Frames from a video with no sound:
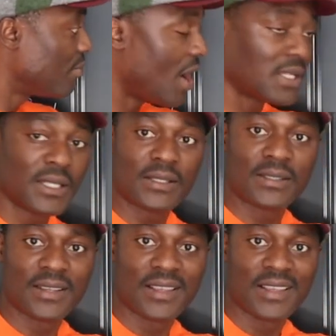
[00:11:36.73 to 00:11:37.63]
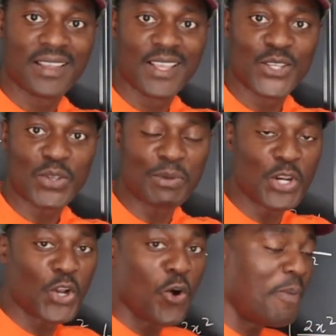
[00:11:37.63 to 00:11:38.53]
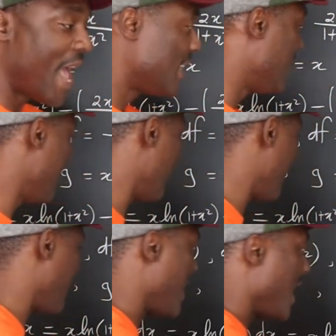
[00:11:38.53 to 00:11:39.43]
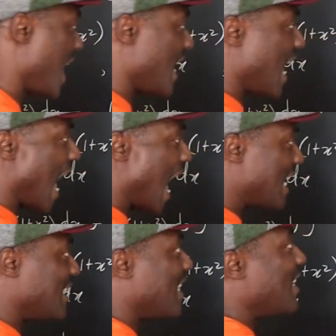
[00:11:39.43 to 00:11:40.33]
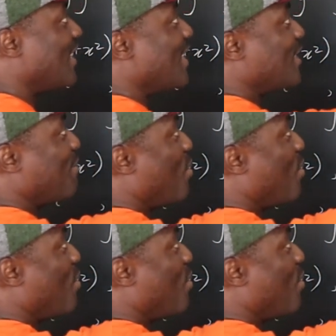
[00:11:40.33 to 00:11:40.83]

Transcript: process. So I'm going to go back here and add this